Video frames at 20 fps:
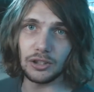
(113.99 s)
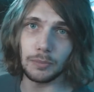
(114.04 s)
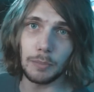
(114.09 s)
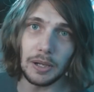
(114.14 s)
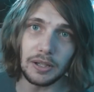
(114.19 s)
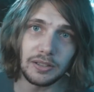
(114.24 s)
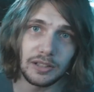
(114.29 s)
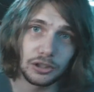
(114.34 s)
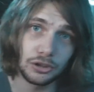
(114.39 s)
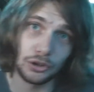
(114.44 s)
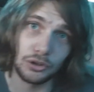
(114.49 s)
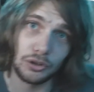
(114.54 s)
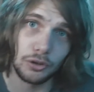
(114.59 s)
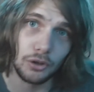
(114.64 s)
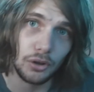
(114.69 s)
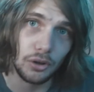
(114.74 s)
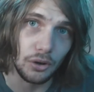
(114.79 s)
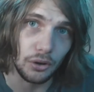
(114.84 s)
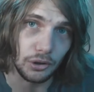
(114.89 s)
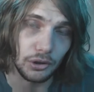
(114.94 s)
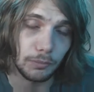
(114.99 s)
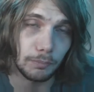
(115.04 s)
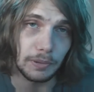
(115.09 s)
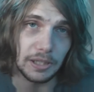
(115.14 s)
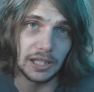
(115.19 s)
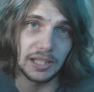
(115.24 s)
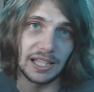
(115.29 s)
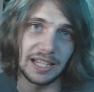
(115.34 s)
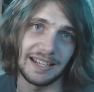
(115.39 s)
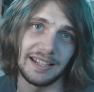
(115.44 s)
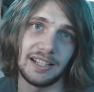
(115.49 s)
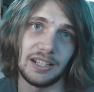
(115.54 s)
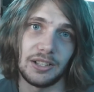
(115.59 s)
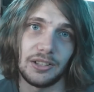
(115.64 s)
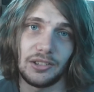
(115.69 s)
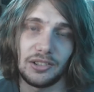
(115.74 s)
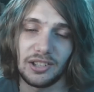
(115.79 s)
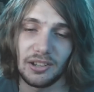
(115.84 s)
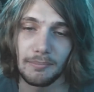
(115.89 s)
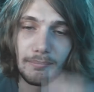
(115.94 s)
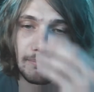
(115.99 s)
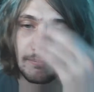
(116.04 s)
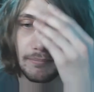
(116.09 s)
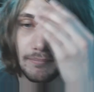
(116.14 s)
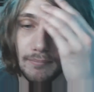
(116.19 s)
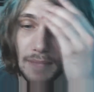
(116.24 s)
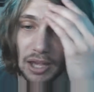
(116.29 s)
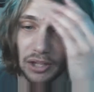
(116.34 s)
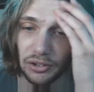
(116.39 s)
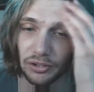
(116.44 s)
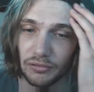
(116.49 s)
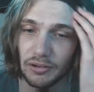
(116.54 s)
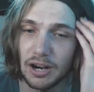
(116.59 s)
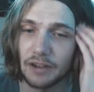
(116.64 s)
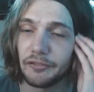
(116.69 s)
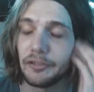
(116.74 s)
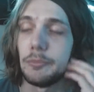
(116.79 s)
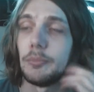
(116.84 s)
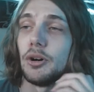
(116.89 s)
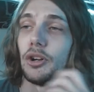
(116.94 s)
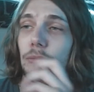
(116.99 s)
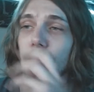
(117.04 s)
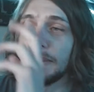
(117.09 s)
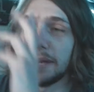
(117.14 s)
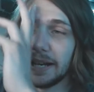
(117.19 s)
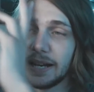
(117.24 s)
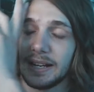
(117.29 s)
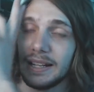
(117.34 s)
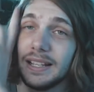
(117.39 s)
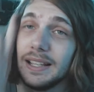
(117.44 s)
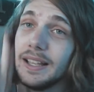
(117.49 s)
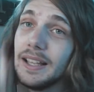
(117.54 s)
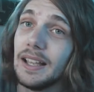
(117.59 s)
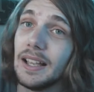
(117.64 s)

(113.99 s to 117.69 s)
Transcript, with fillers: it's basically just us being idiots and messing around for the most part,